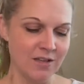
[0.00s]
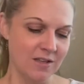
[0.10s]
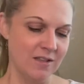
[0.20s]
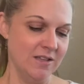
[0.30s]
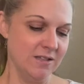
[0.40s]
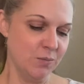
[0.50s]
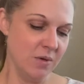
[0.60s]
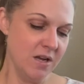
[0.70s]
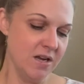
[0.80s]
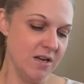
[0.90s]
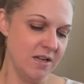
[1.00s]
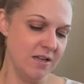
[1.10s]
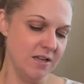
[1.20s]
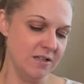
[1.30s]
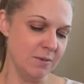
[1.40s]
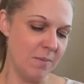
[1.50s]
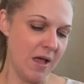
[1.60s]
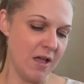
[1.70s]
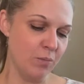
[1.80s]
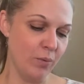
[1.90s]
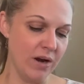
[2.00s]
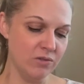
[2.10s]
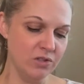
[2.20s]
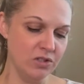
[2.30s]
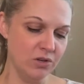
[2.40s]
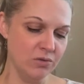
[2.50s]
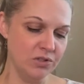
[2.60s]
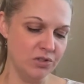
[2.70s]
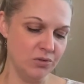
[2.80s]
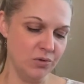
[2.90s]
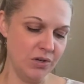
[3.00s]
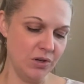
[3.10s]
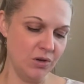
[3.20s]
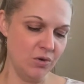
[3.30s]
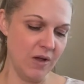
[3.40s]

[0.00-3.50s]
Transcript: This one is by Brownstone Studio,